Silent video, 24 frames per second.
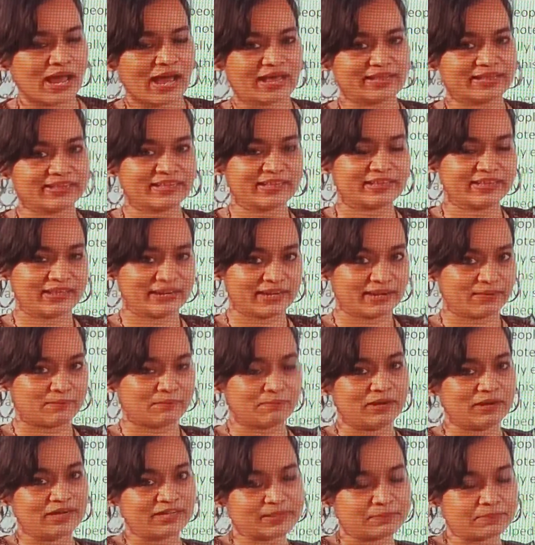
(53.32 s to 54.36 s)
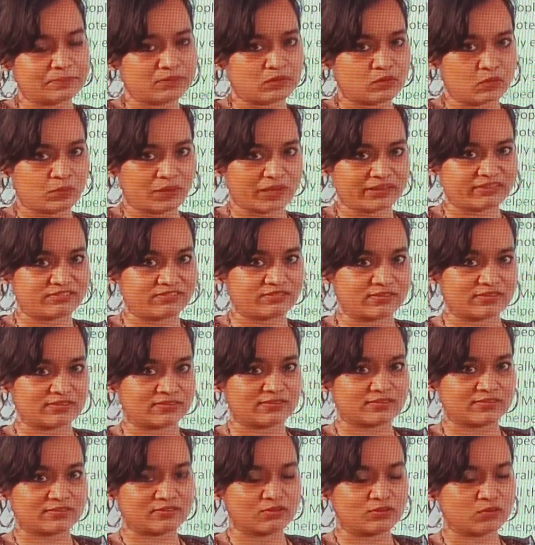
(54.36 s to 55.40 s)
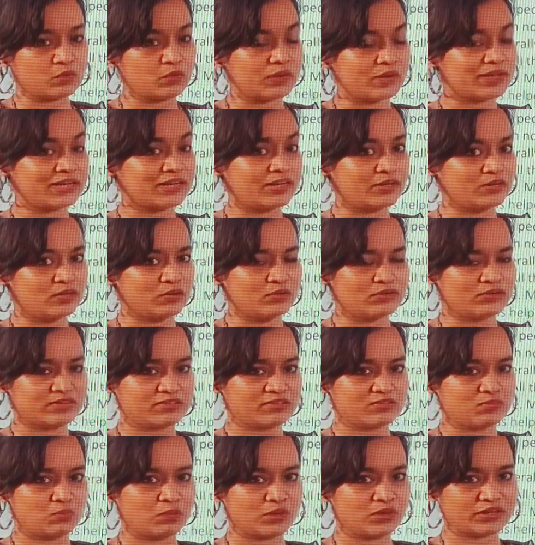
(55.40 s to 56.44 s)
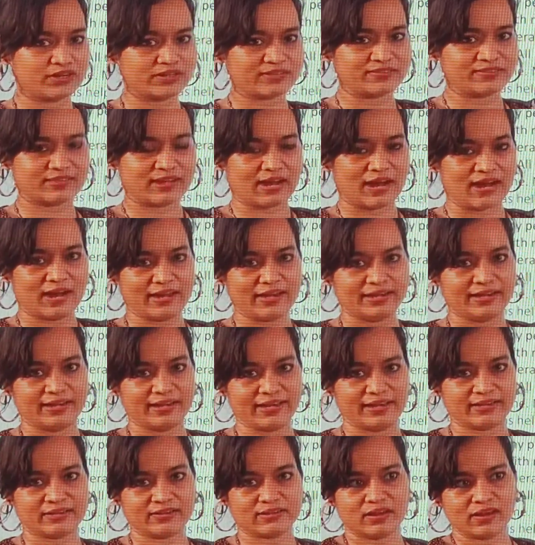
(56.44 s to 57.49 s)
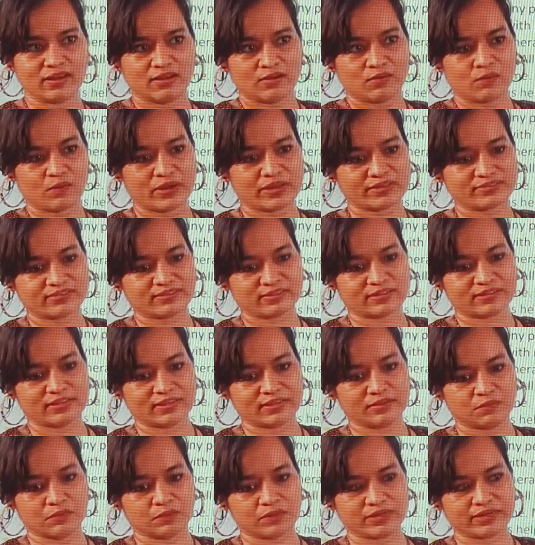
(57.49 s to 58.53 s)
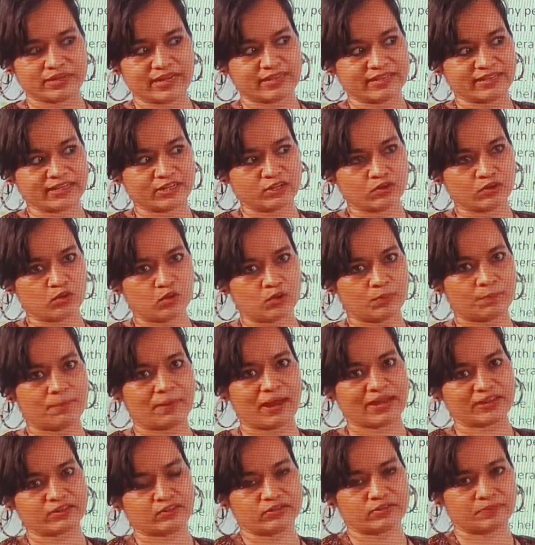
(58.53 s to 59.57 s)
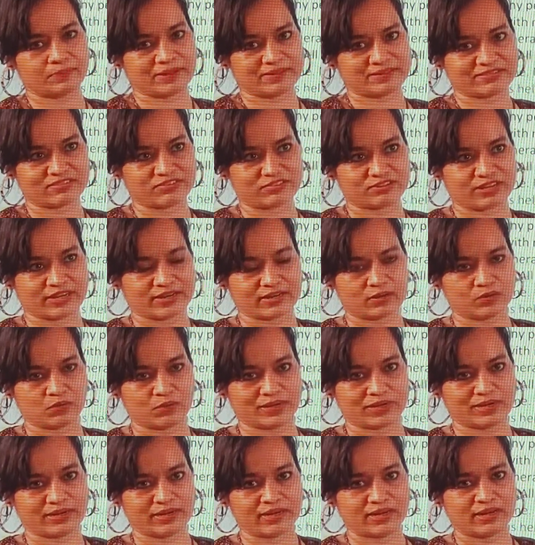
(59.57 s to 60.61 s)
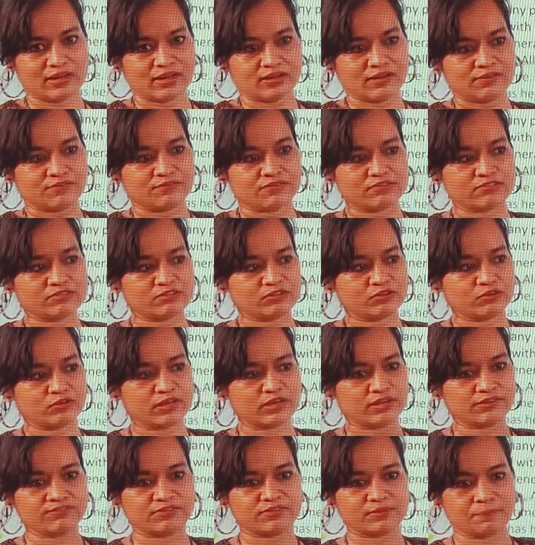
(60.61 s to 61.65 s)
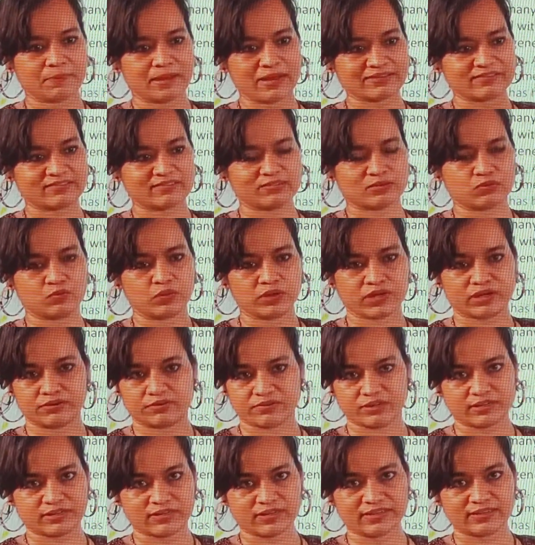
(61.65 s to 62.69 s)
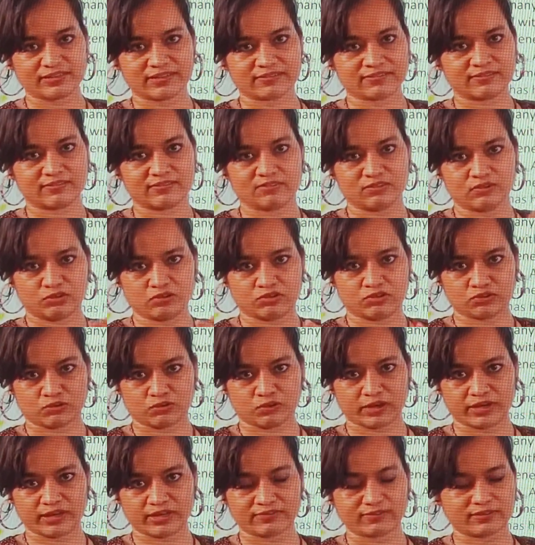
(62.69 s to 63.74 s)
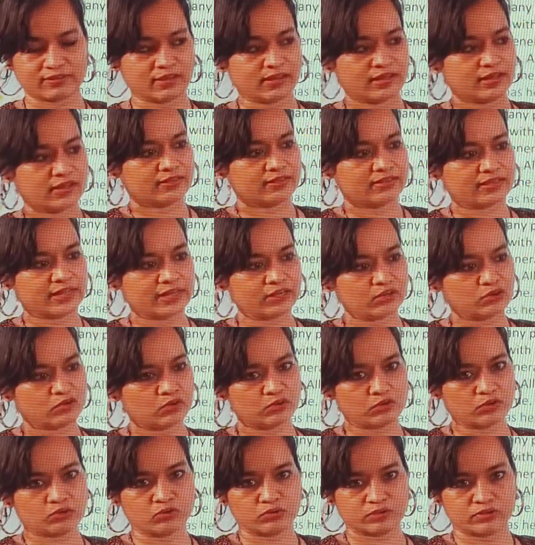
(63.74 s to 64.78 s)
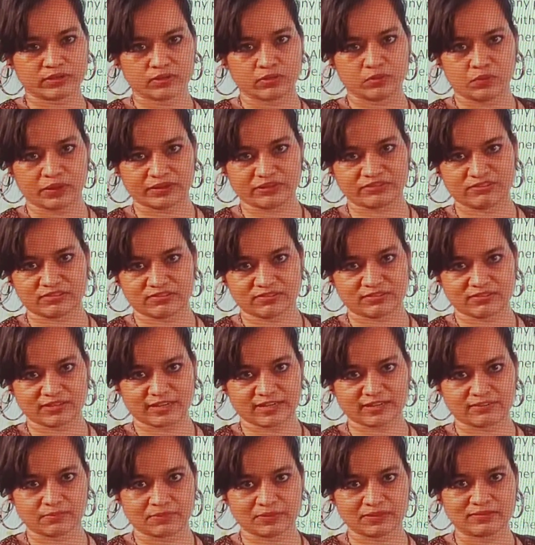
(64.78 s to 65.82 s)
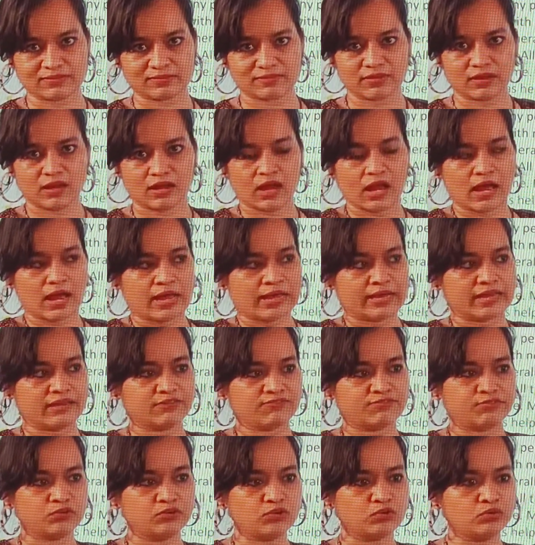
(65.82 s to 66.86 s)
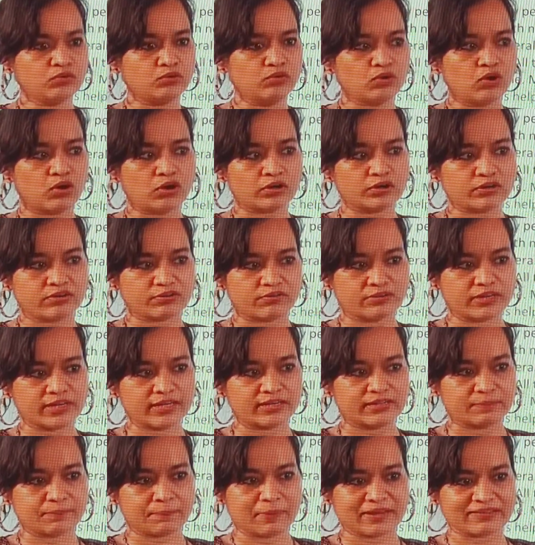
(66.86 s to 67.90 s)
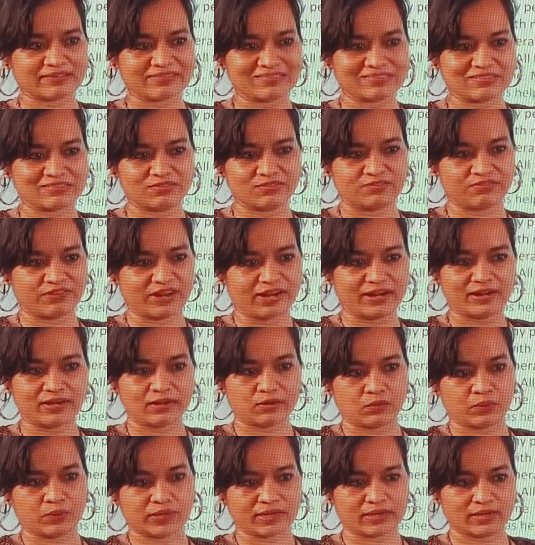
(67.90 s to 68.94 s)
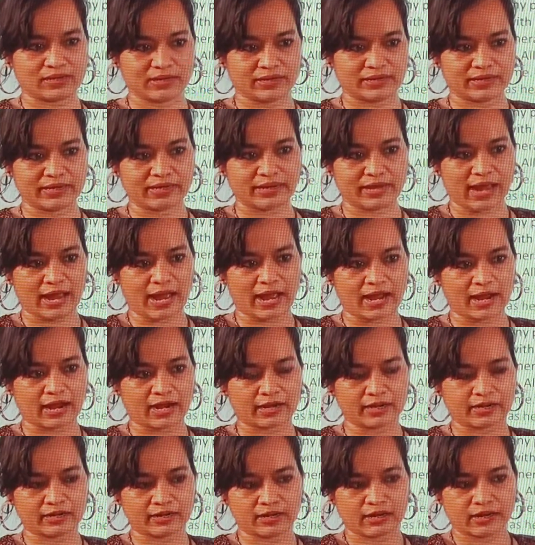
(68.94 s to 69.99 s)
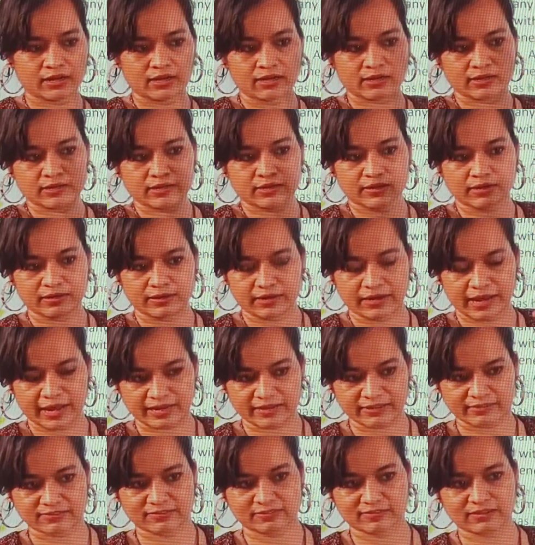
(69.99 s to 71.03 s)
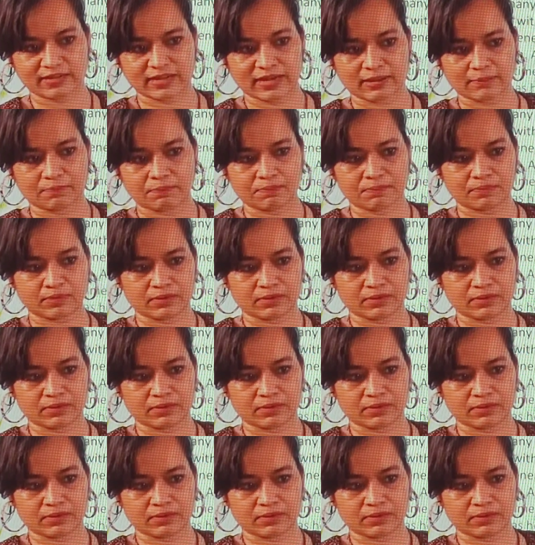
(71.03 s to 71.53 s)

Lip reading: and then there are multiple questions, you quickly notice what is the highlight, where is the keyword, and then you go back to the passage again quickly. First you give the passage a quick reading, this is your choice. Then you go to the question statements. If you do not read the passage very quickly, and next step